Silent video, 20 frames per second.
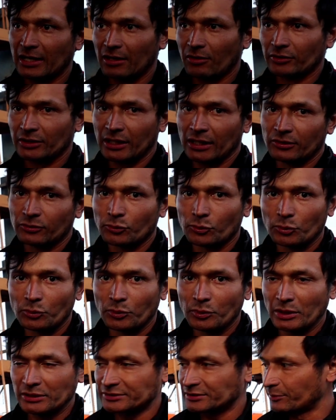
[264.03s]
I want to
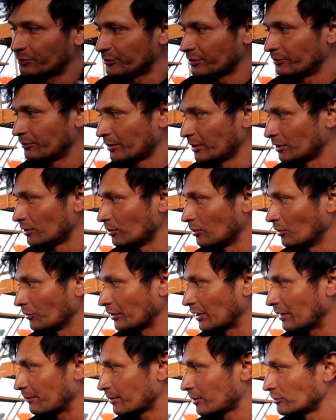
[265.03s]
do a separate video
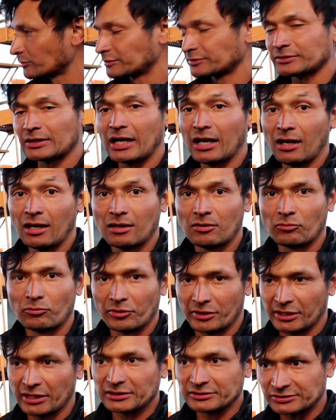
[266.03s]
on that because uh,
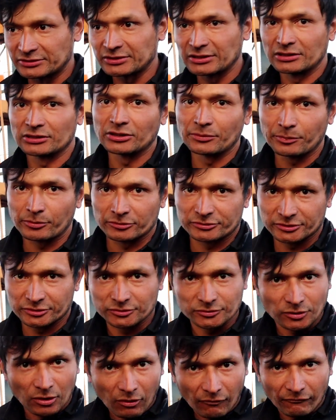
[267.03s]
we are still in the
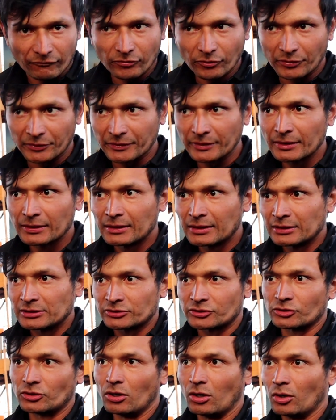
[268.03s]
process of doing.
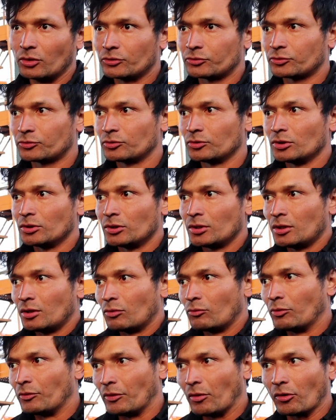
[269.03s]
So,
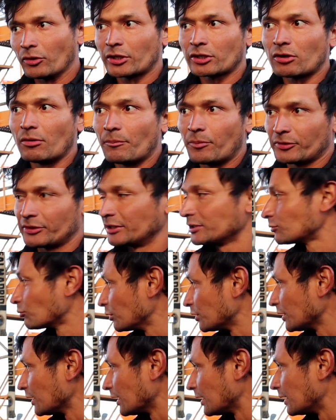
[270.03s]
other components
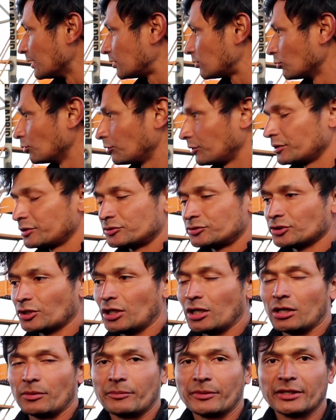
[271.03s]
we need to do this
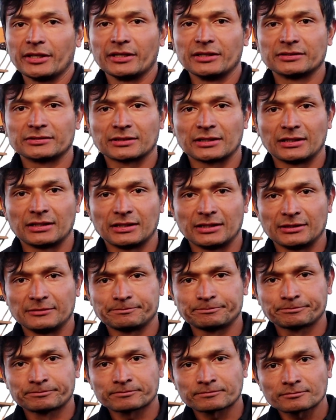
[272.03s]
job is uh,
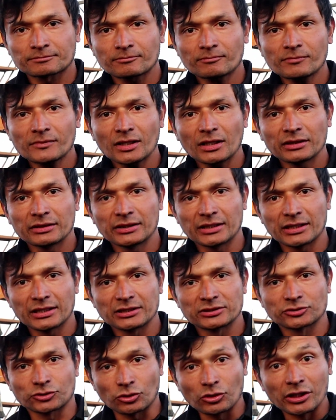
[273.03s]

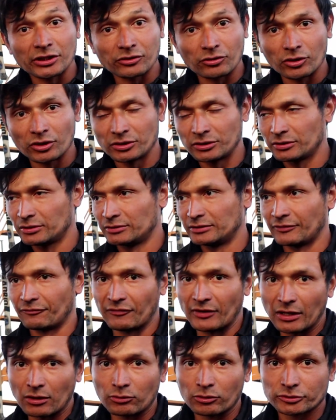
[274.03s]
the solenoid, the
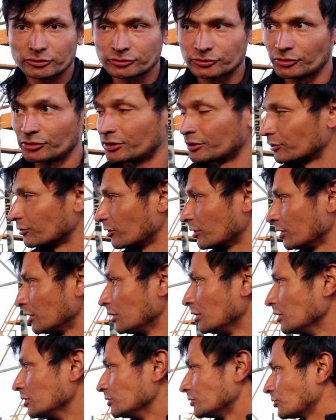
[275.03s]
fan clutch solenoid.
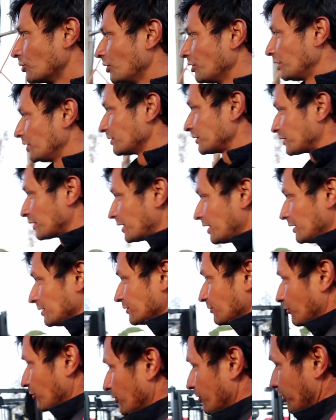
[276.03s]
So, in this
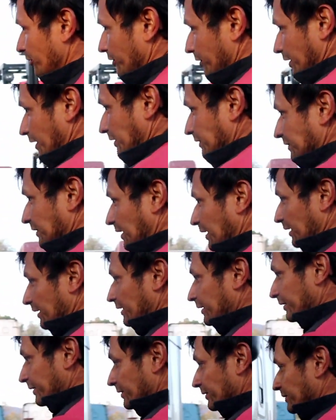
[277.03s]
case, for
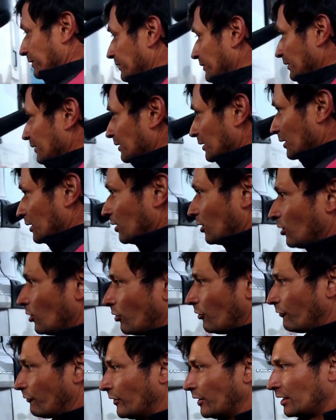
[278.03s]
Cascadias
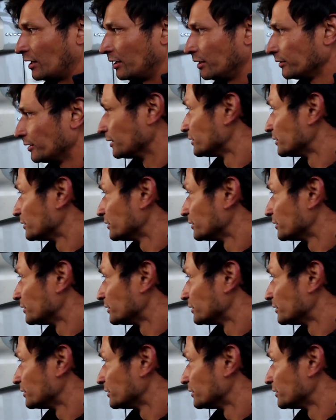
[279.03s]
of uh,